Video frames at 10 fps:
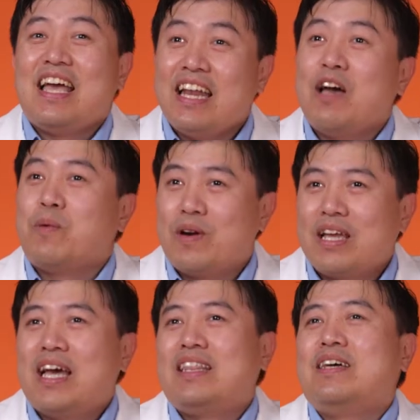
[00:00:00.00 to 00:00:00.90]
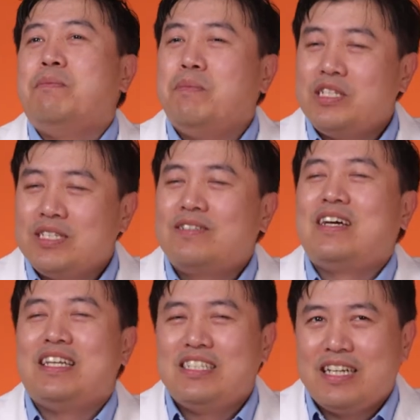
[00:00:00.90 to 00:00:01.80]
And I work at the Mitchel
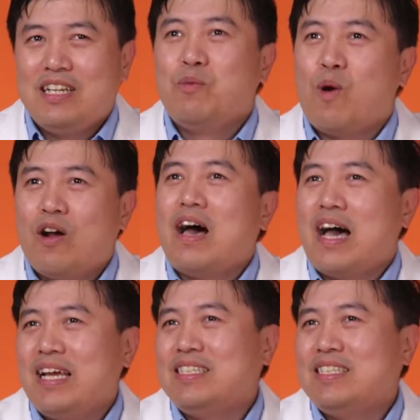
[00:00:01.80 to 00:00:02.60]
and Shannon Wong Eye